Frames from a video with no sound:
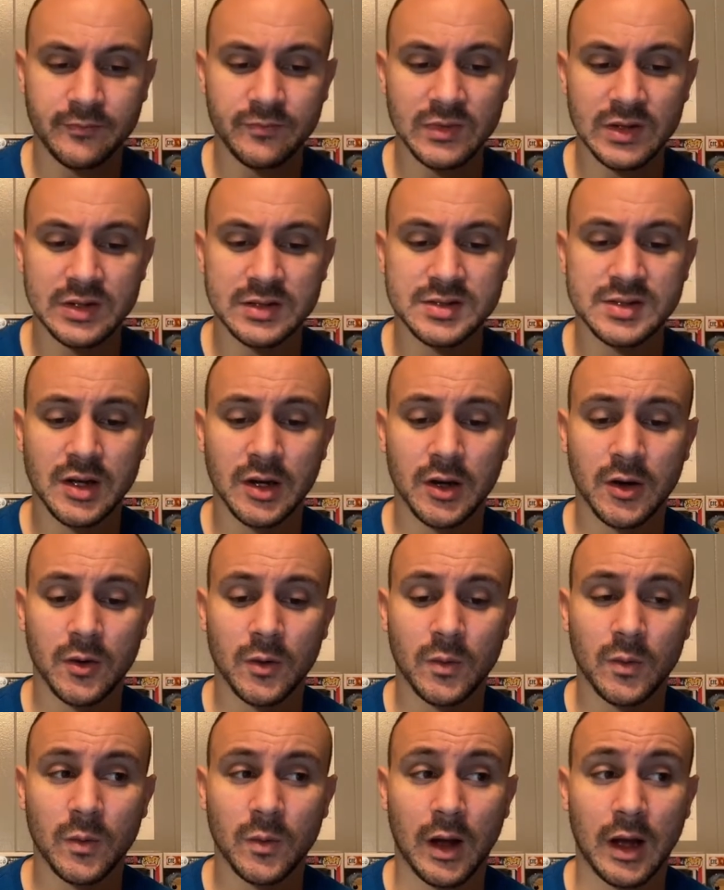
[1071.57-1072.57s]

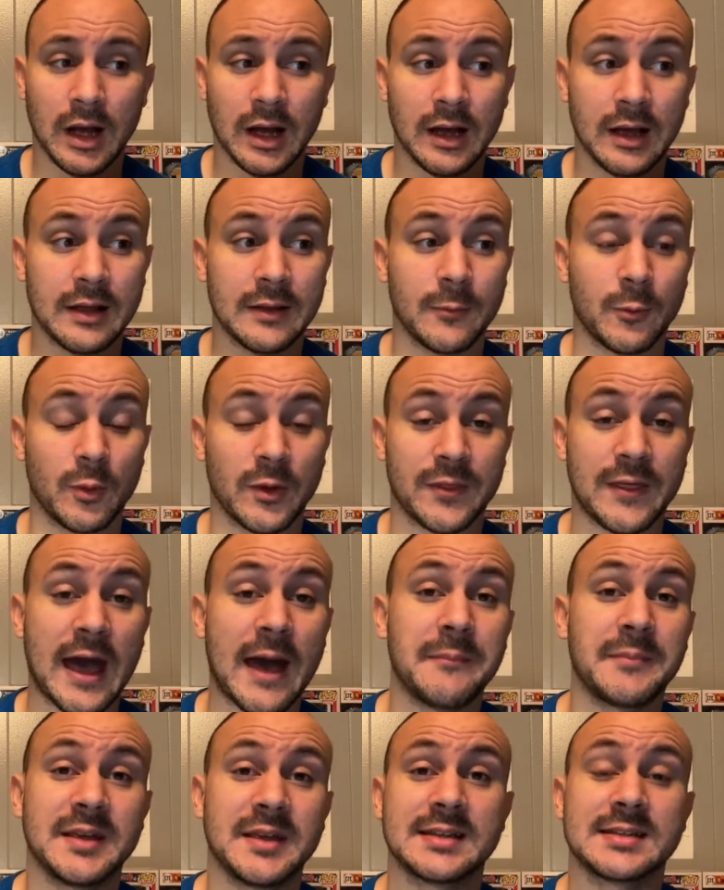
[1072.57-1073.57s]
So with
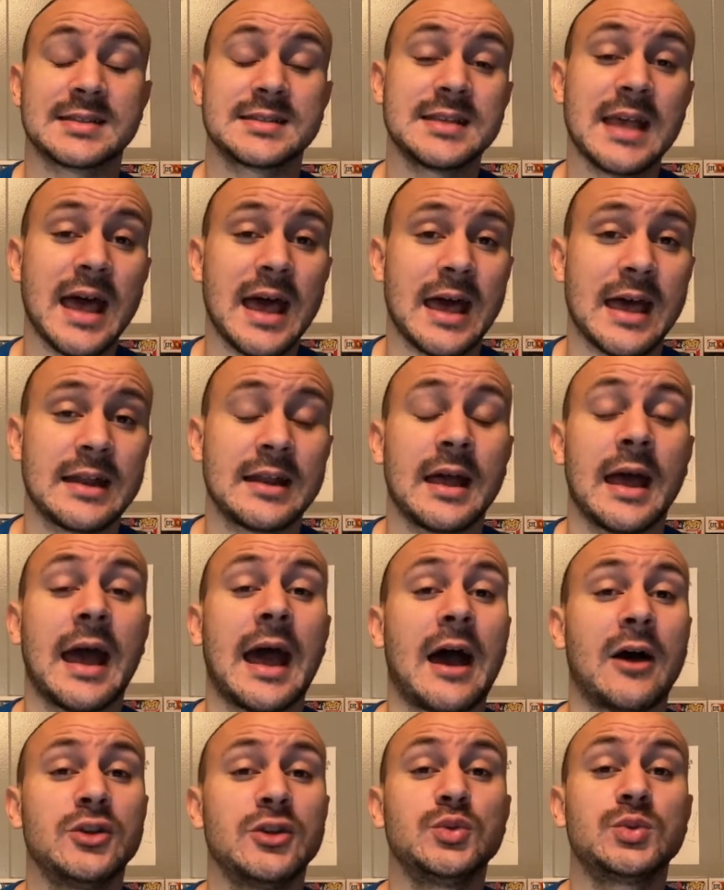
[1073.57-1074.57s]
that being said,
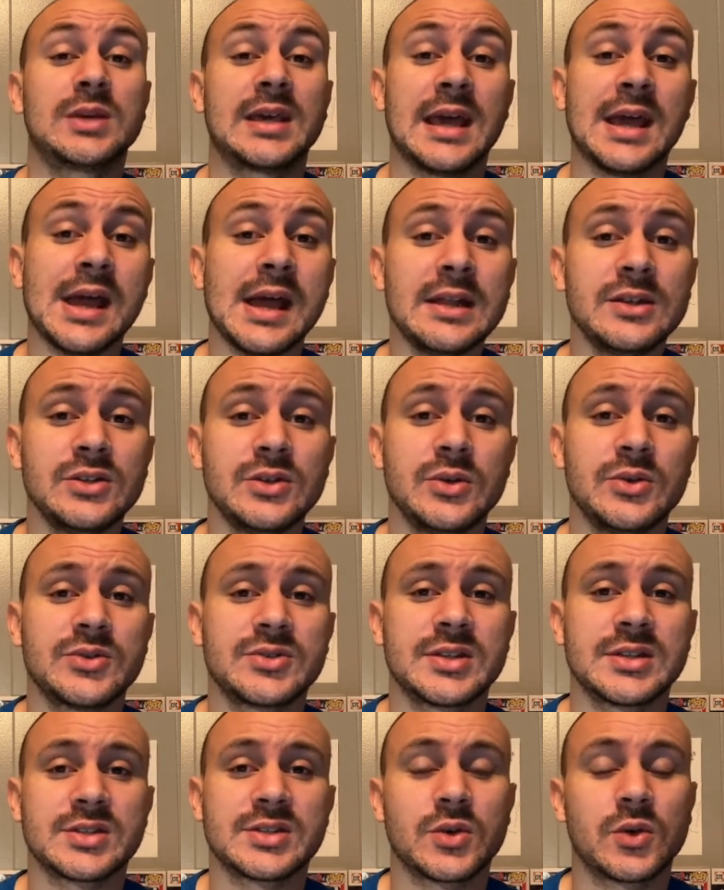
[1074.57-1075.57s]
how you can use
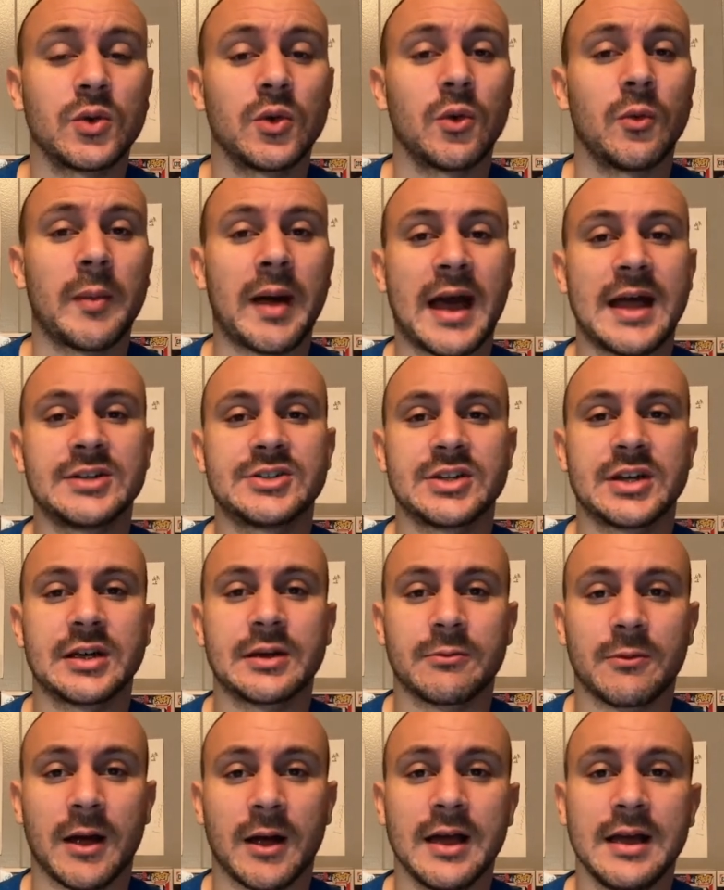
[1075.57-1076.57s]
this cool
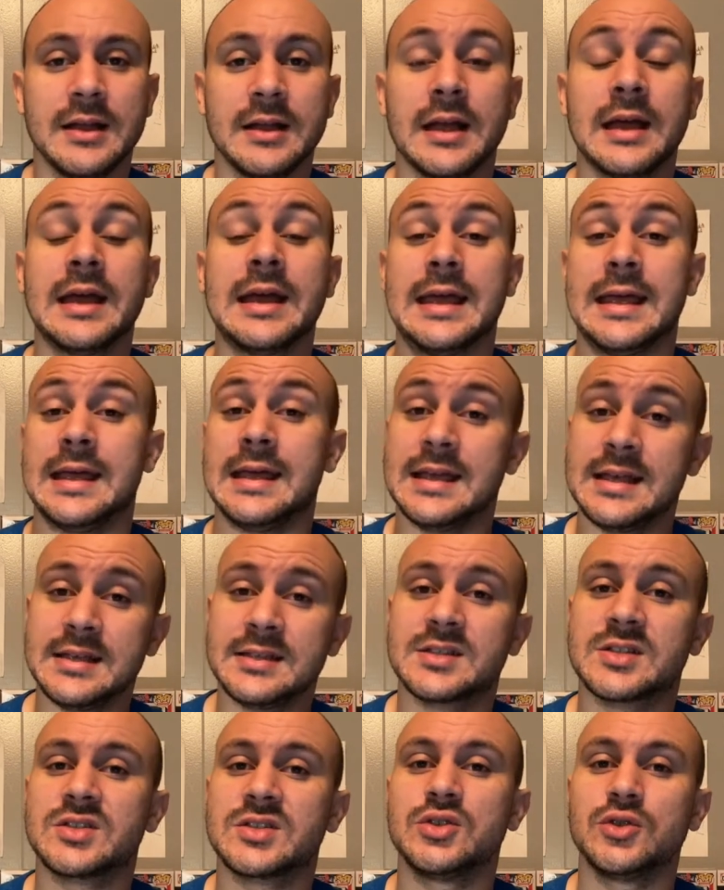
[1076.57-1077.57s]
magic, right,
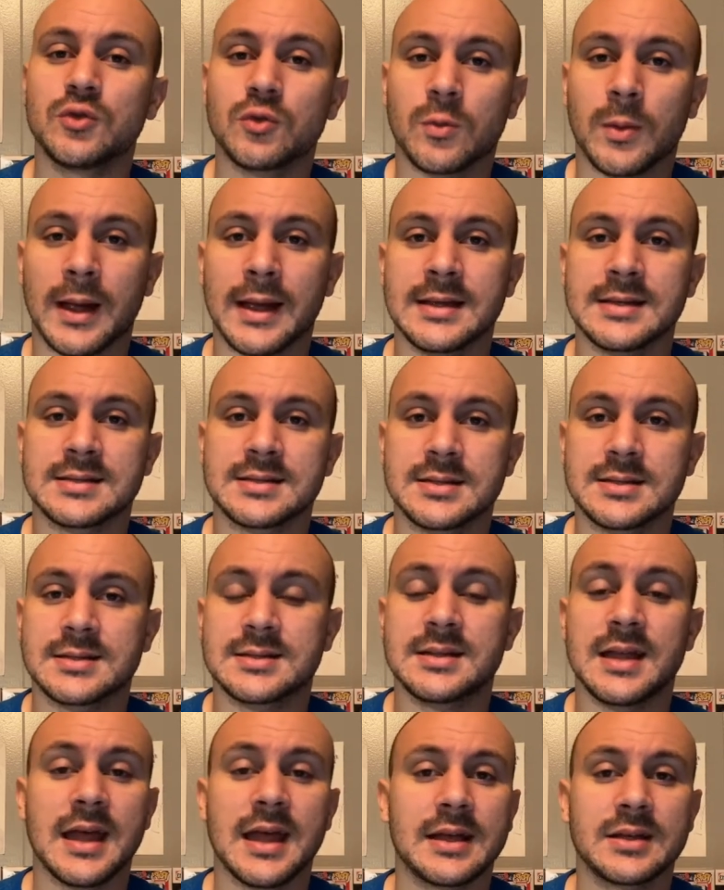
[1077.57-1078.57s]
is to raise the
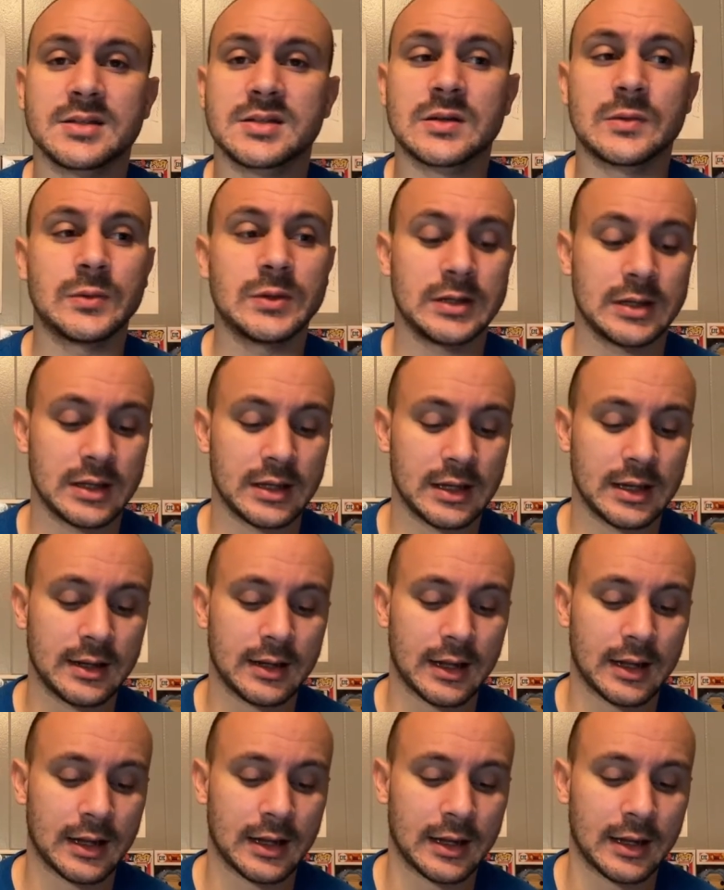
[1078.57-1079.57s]
stakes. So we get
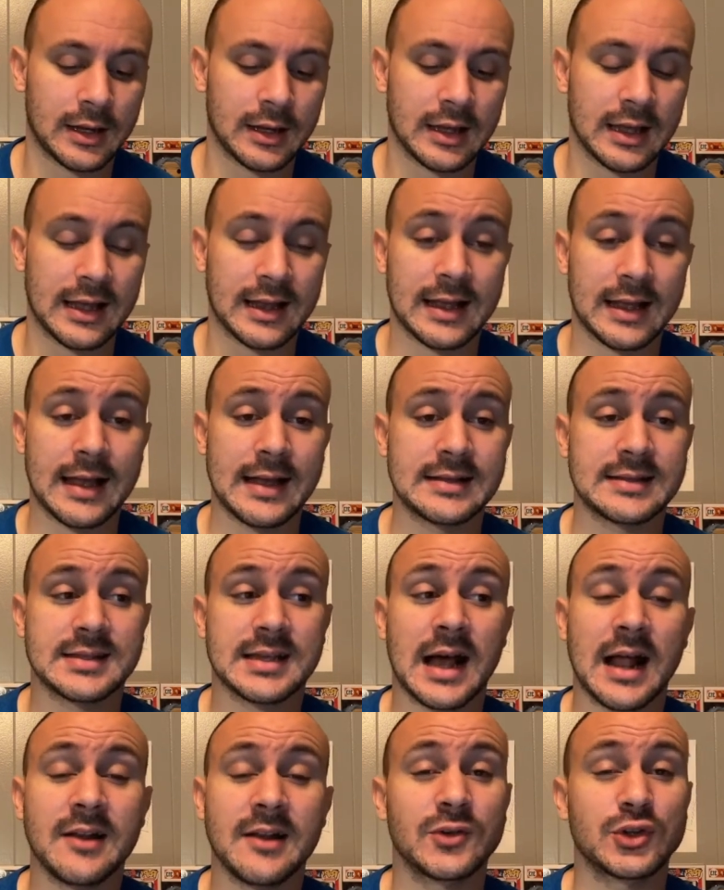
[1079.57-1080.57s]
it's
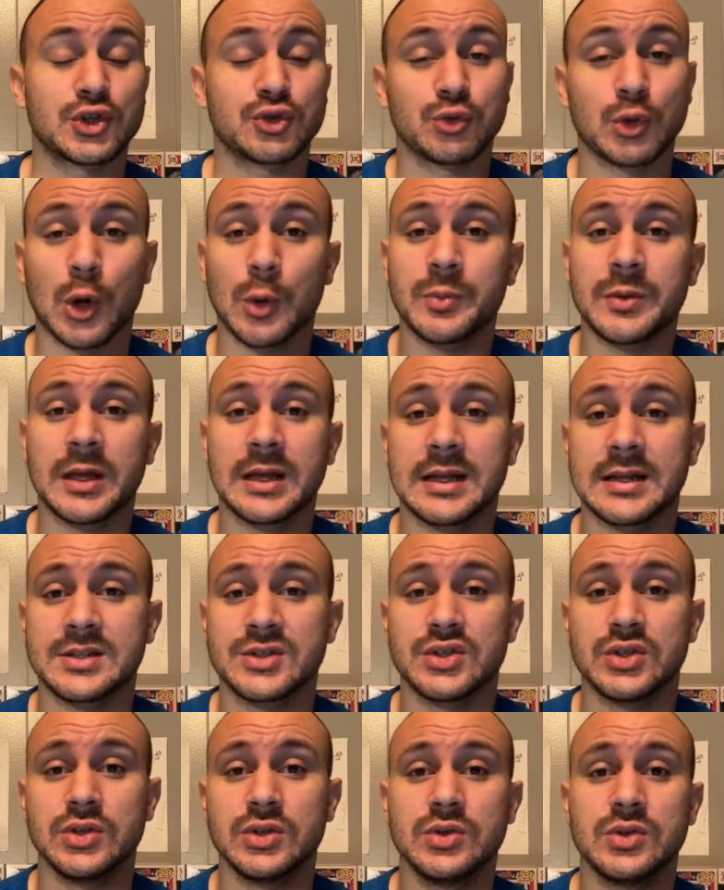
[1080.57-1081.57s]
kind of a trope that gets
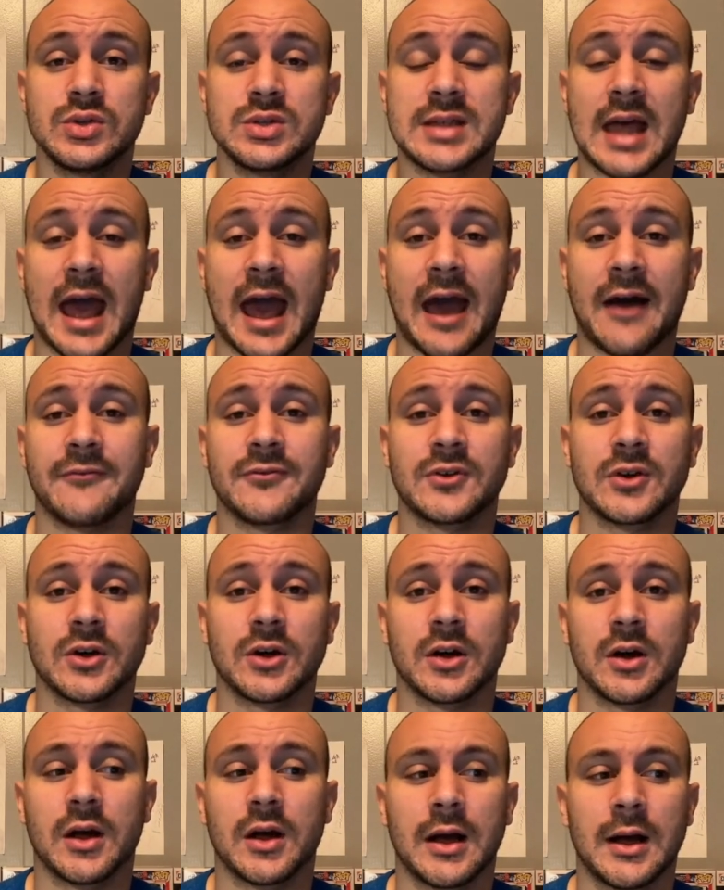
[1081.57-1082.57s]
used after